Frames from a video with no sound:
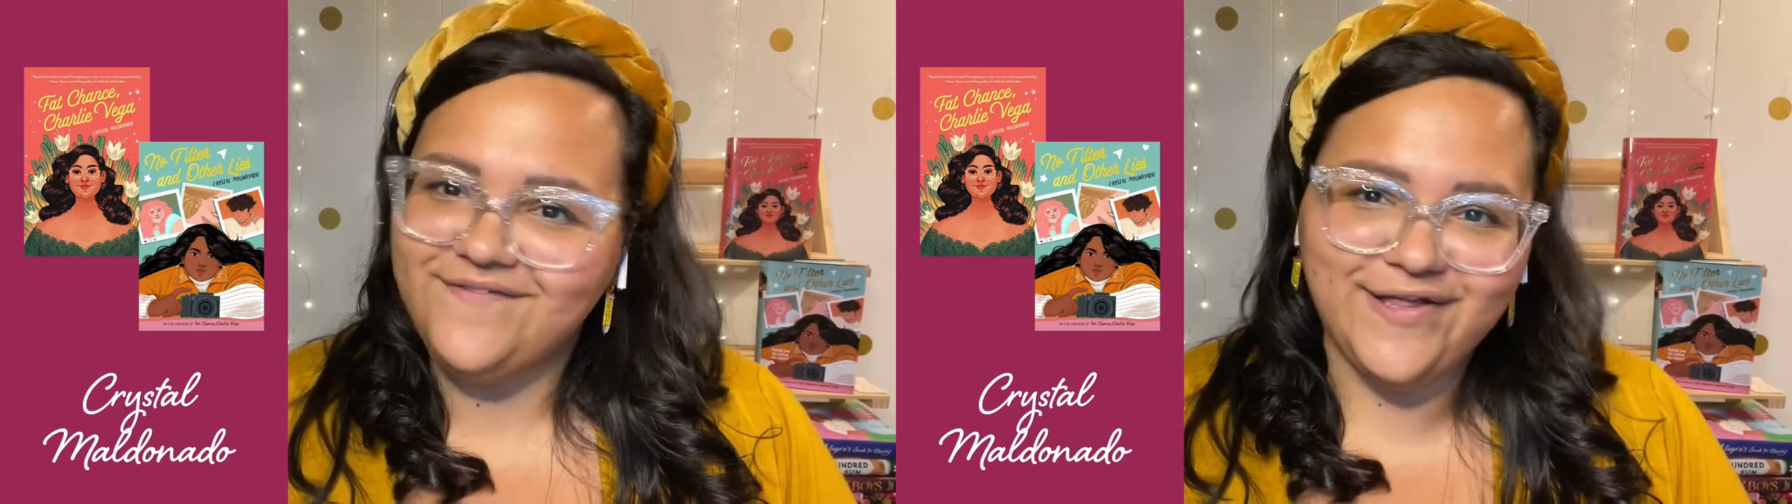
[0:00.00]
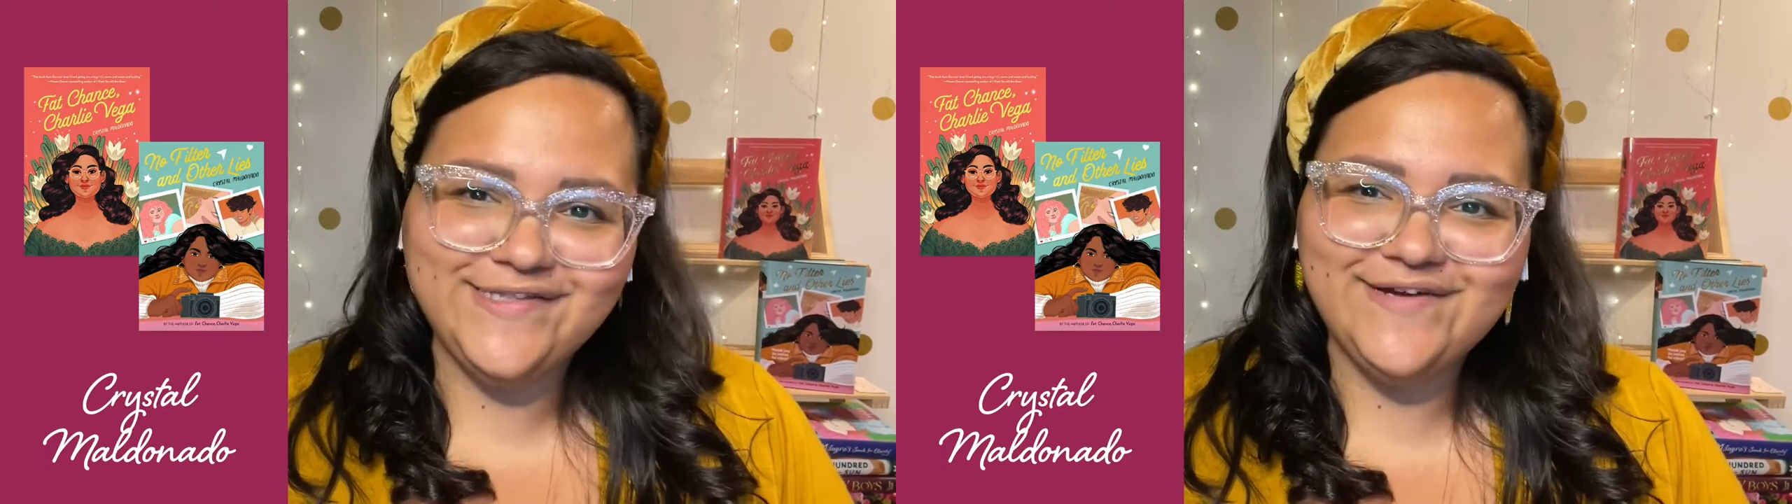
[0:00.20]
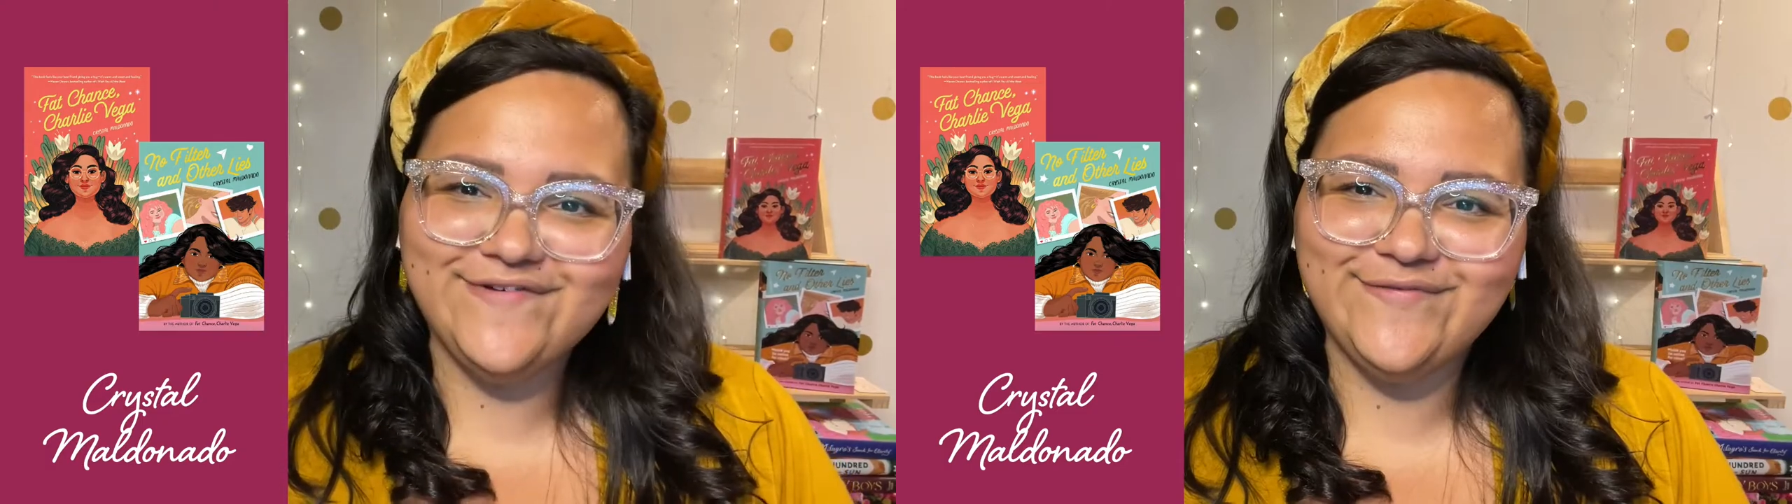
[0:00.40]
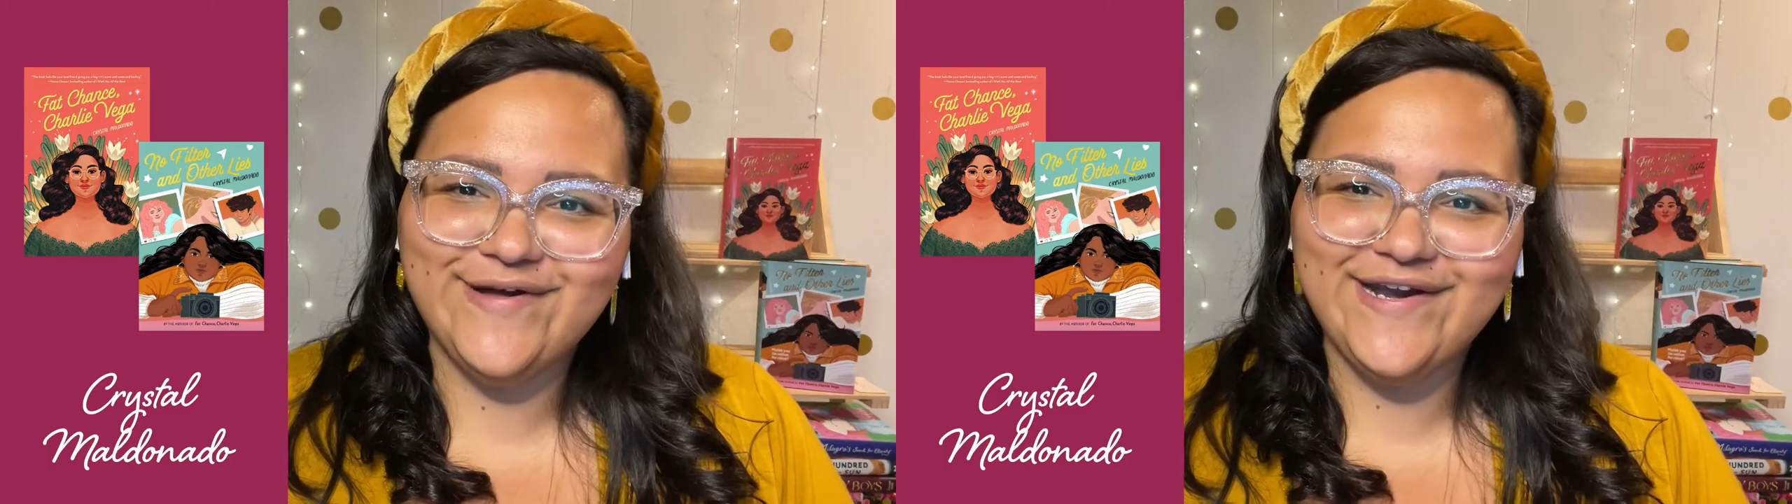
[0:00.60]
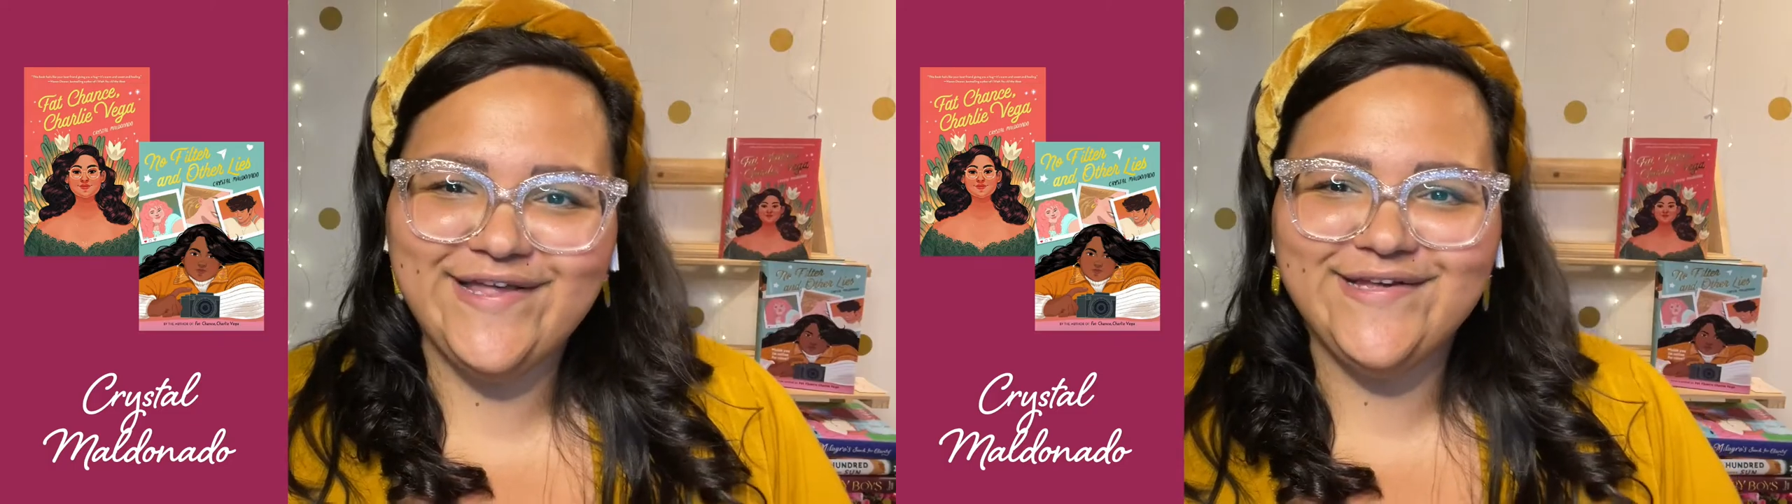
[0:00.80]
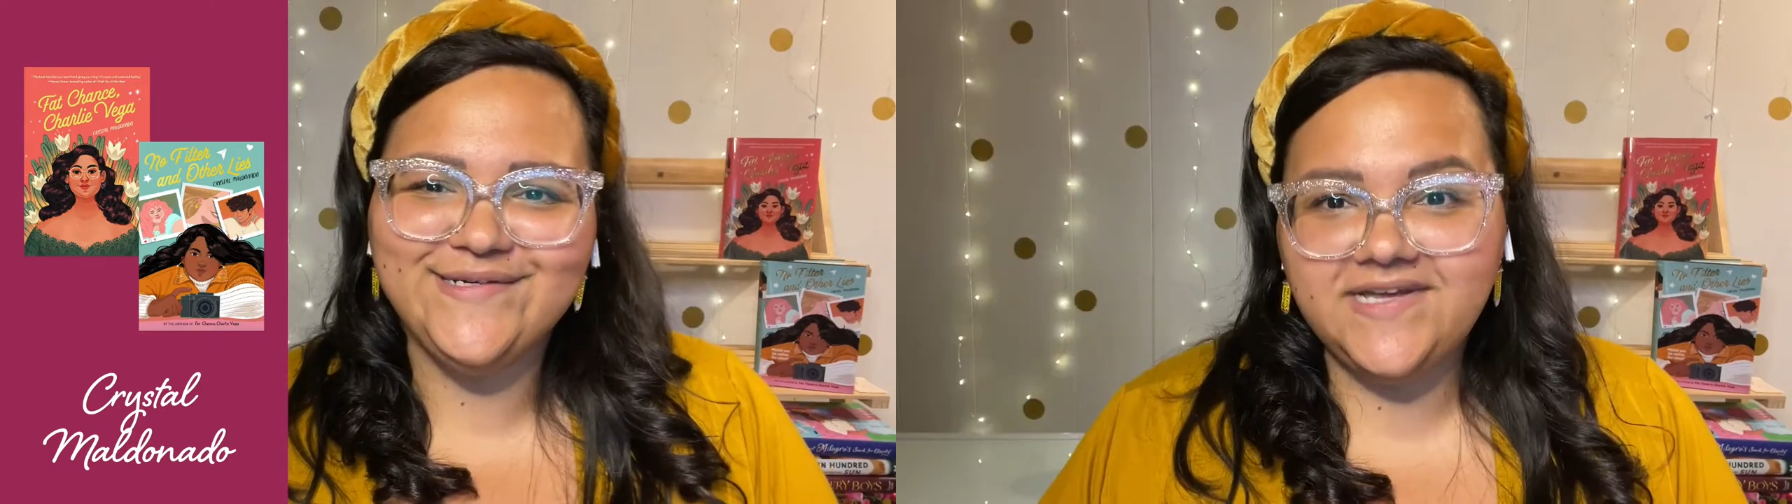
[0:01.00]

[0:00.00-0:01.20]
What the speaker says: fall in love with one another.